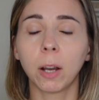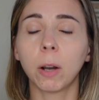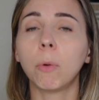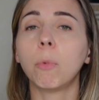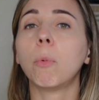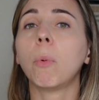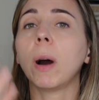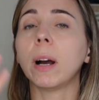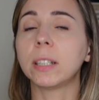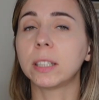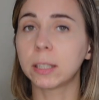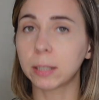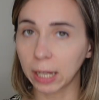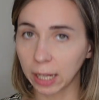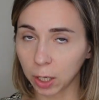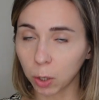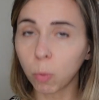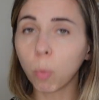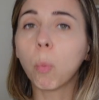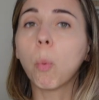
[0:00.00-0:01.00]
What,
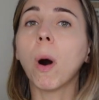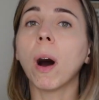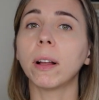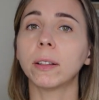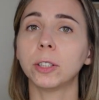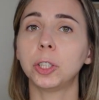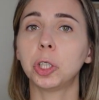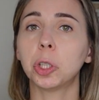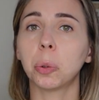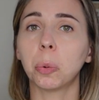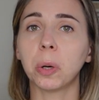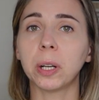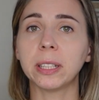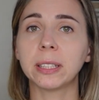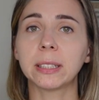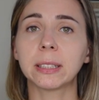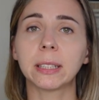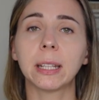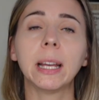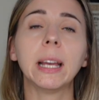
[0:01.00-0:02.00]
take one
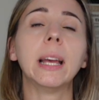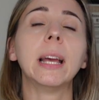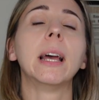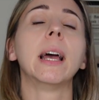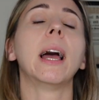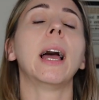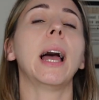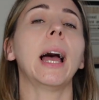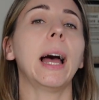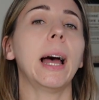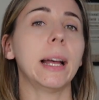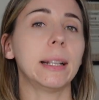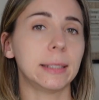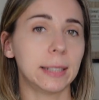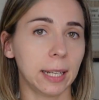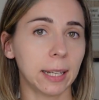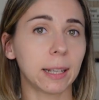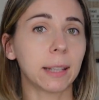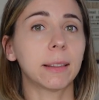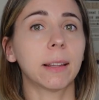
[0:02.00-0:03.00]
choice and
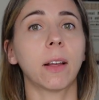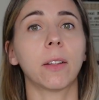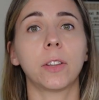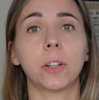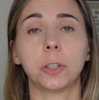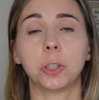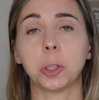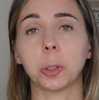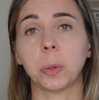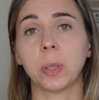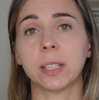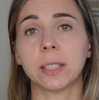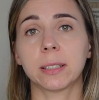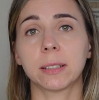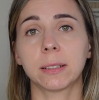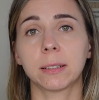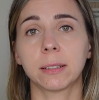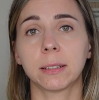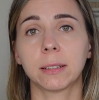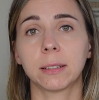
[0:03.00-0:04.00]
take another
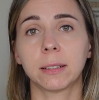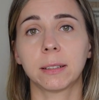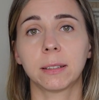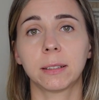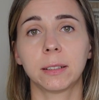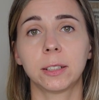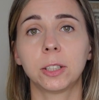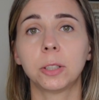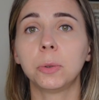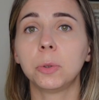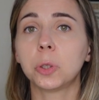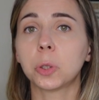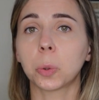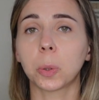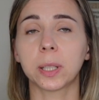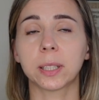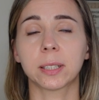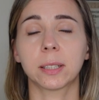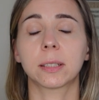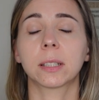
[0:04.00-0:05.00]
choice. Two
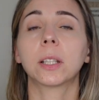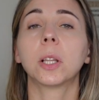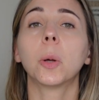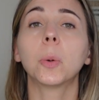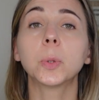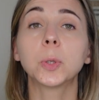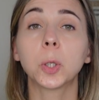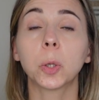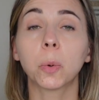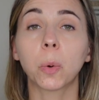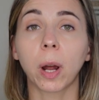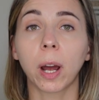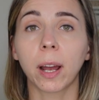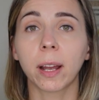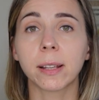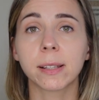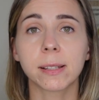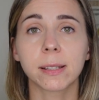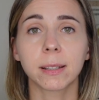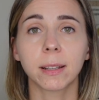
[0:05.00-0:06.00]
choices. Close your
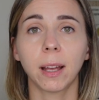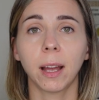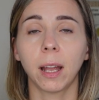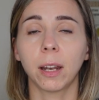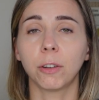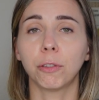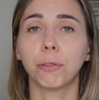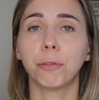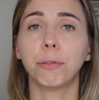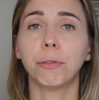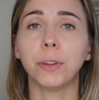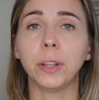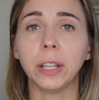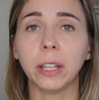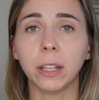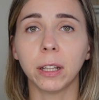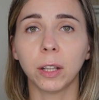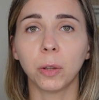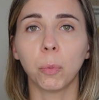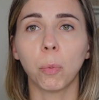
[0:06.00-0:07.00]
eyes and
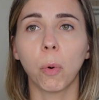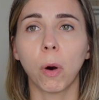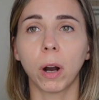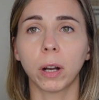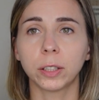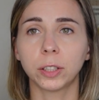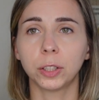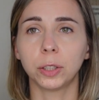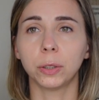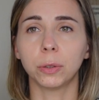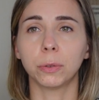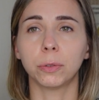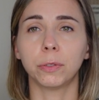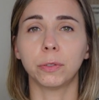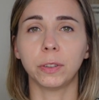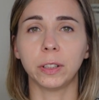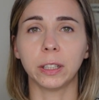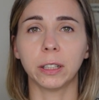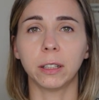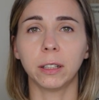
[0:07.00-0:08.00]
feel what you
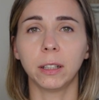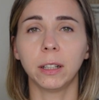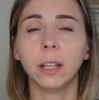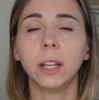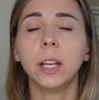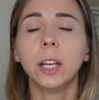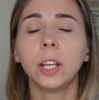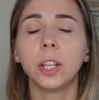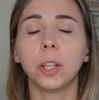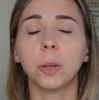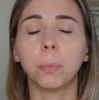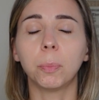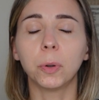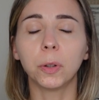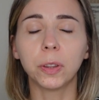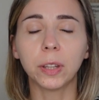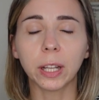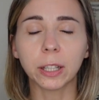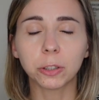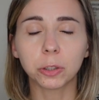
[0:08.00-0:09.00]
feel. You
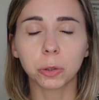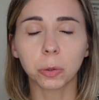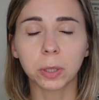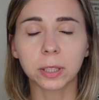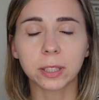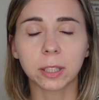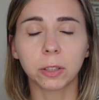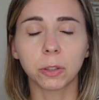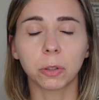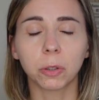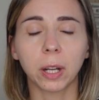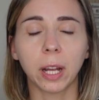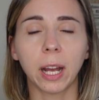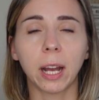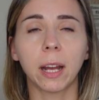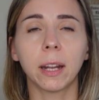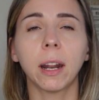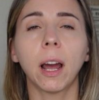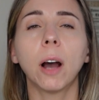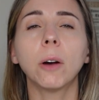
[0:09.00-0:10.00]
put that choice in your
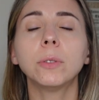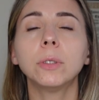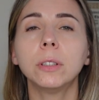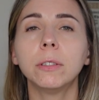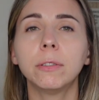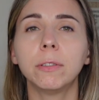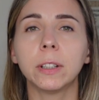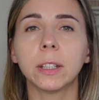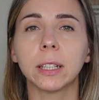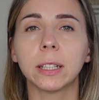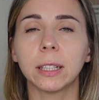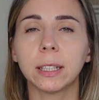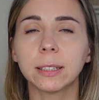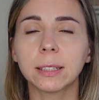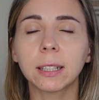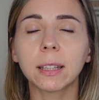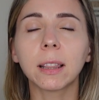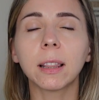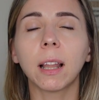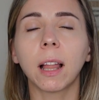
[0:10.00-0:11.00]
hand. How do you feel it? Is
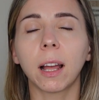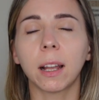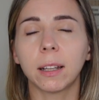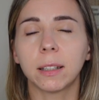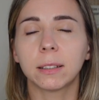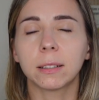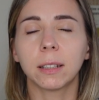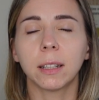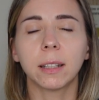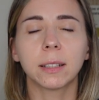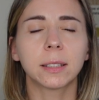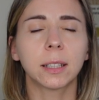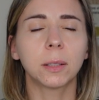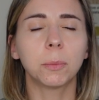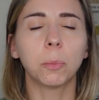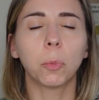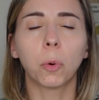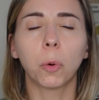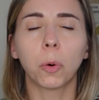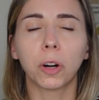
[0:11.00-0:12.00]
it light? Is
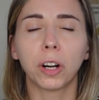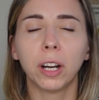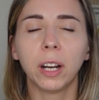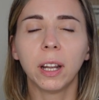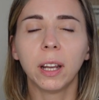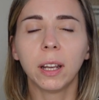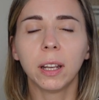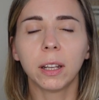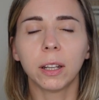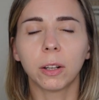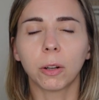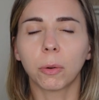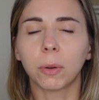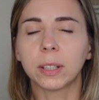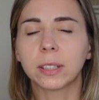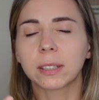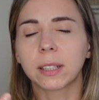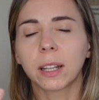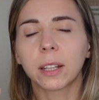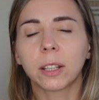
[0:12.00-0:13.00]
it more, you know,
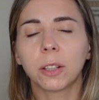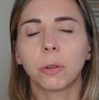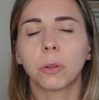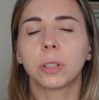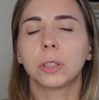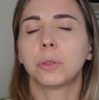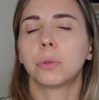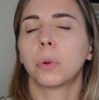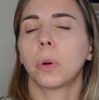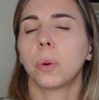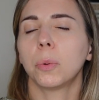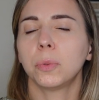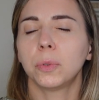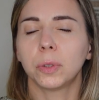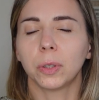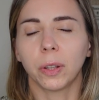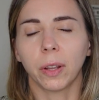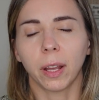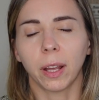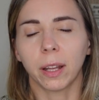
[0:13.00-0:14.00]
it's like you're drawn
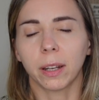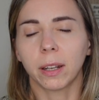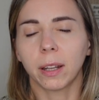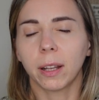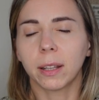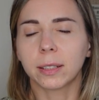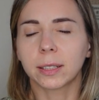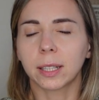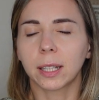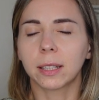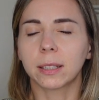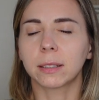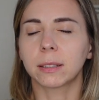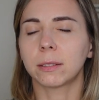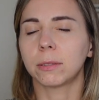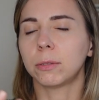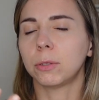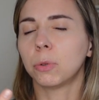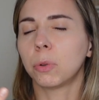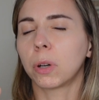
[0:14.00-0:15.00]
to it. It's,
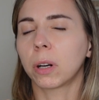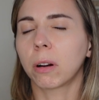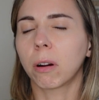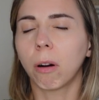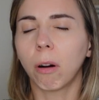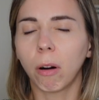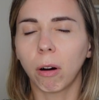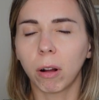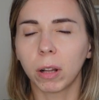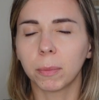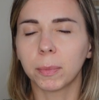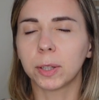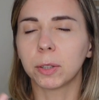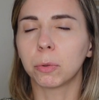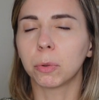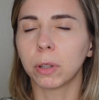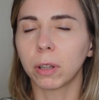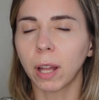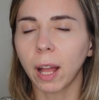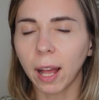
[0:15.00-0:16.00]
it's you're calm and
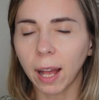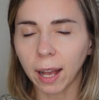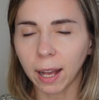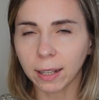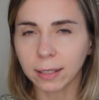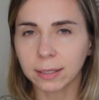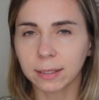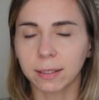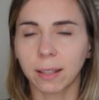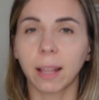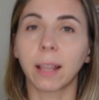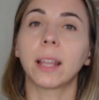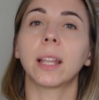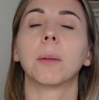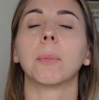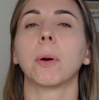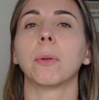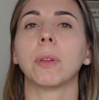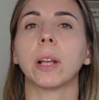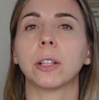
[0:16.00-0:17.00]
relaxed thinking
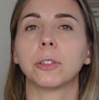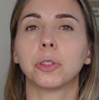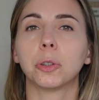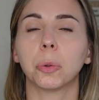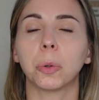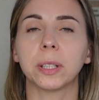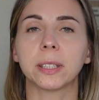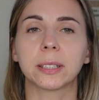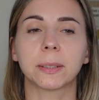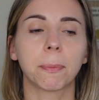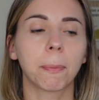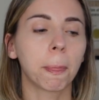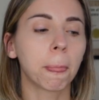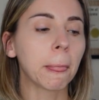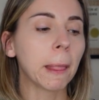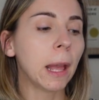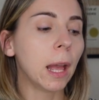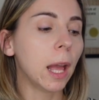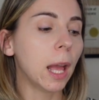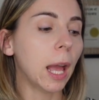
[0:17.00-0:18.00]
about that choice.
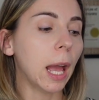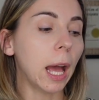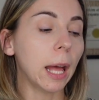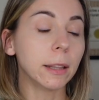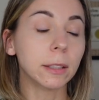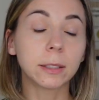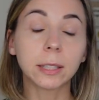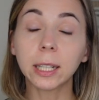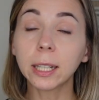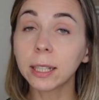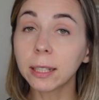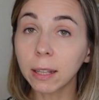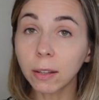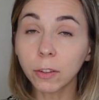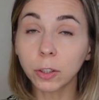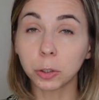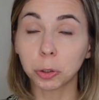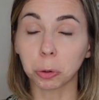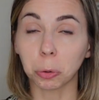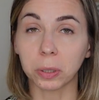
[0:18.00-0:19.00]
And take
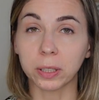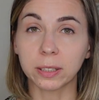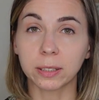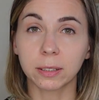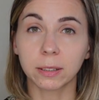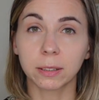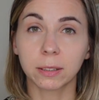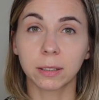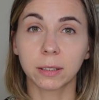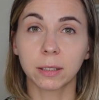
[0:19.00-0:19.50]
another choice.